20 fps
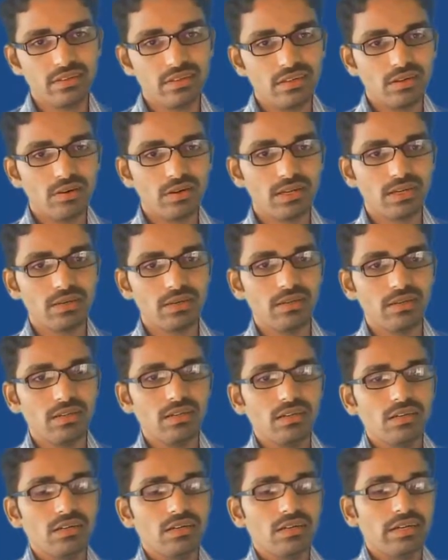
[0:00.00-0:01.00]
Okay.
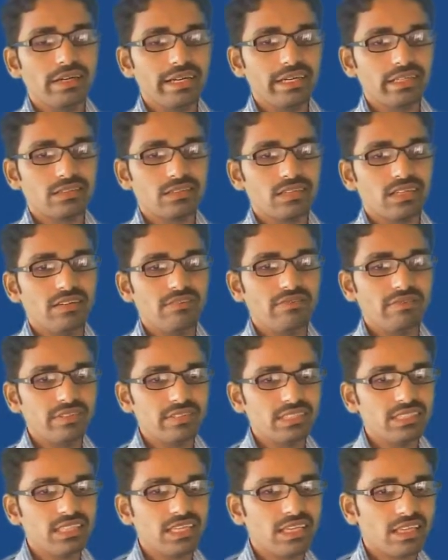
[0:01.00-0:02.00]
Next, if you see
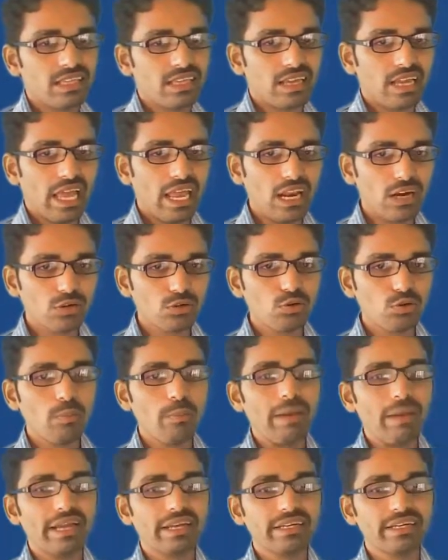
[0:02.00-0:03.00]
the
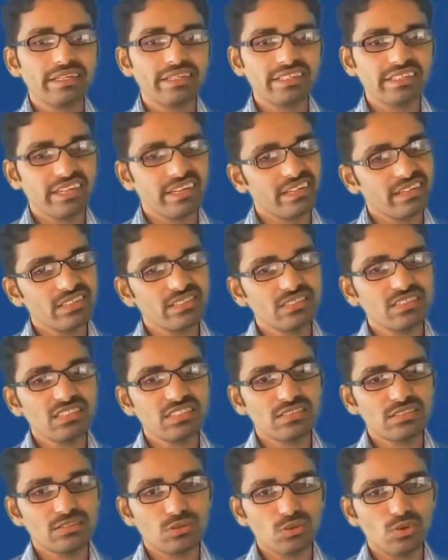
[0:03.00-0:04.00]
electromagnetic energy
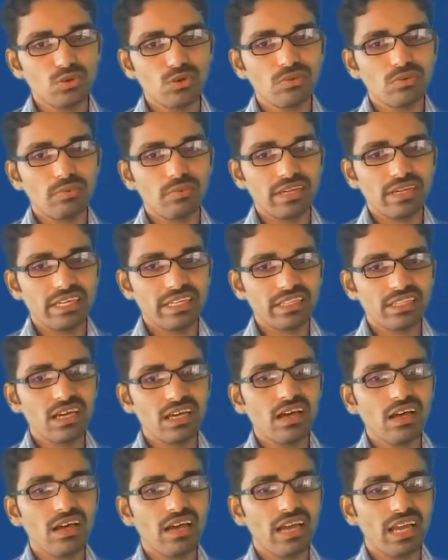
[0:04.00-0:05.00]
stored in
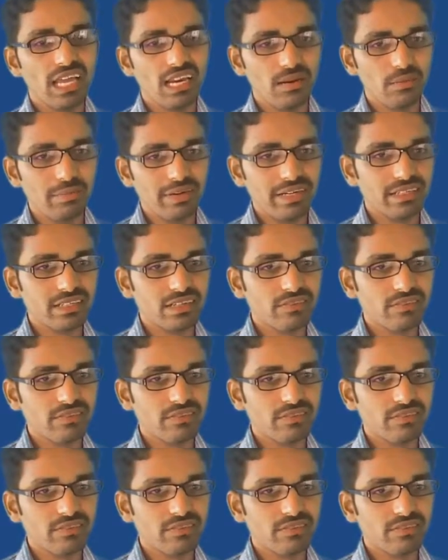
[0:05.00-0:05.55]
the element of